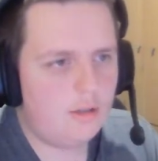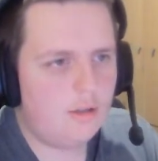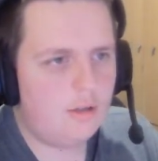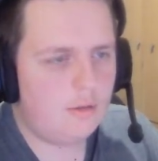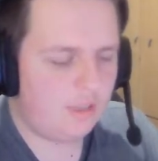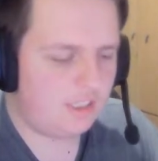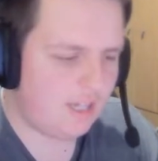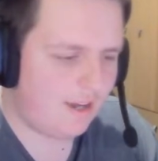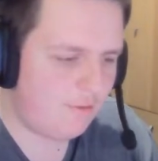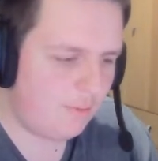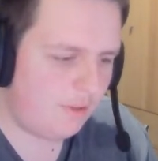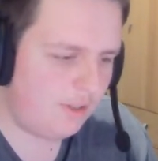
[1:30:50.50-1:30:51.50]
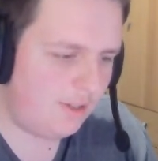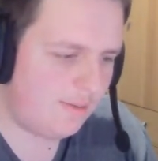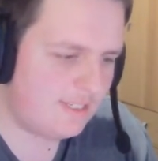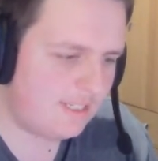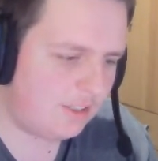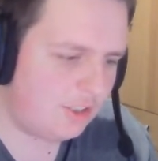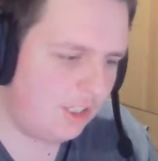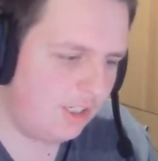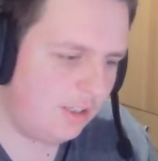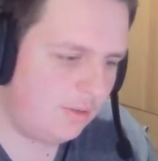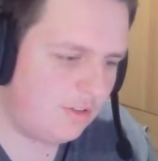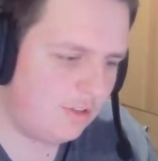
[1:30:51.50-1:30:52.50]
Because everyone who is actually
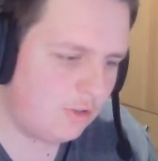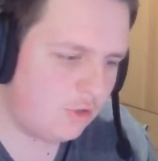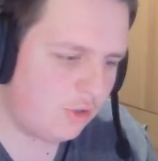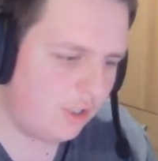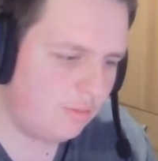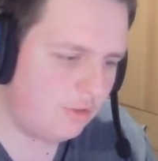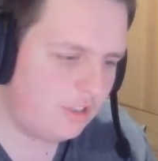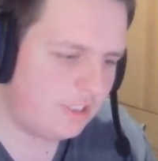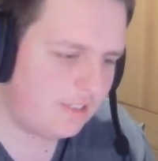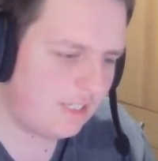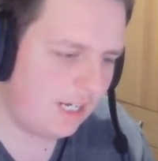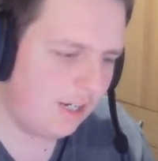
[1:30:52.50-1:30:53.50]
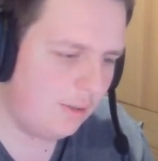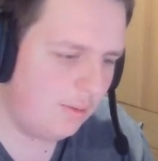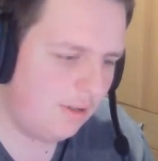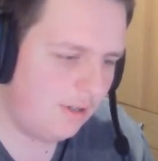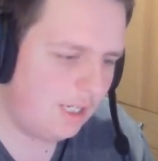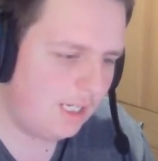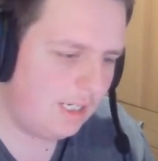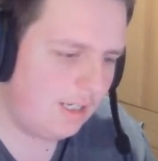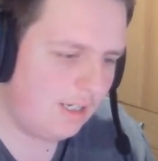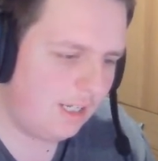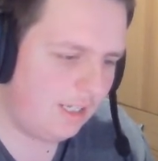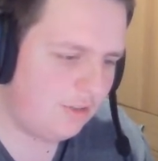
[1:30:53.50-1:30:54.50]
new to the stream just says hello.
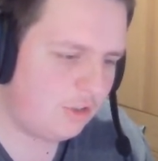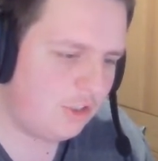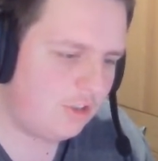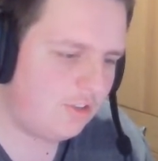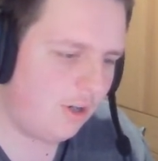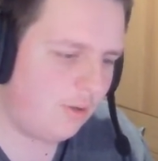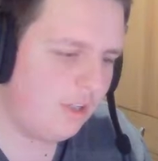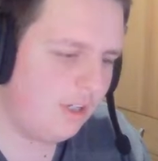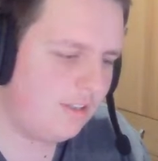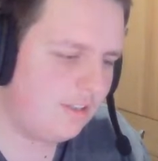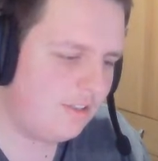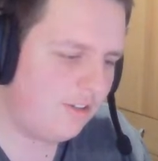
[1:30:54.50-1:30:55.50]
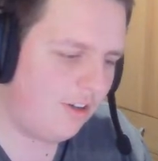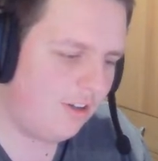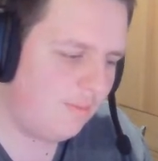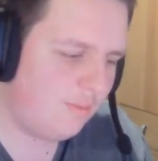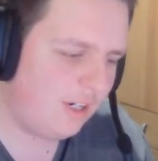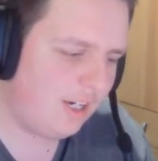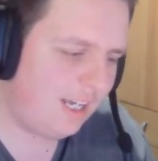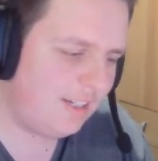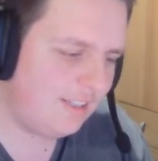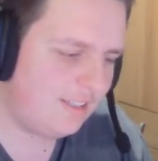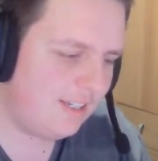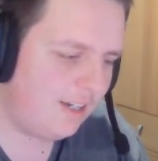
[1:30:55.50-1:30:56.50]
It's just, at the time when I
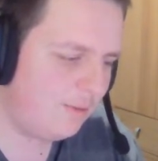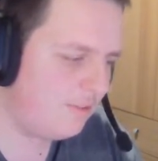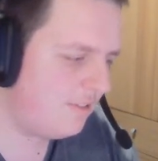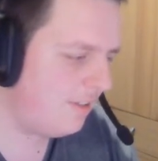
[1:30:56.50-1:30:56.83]
added that, I was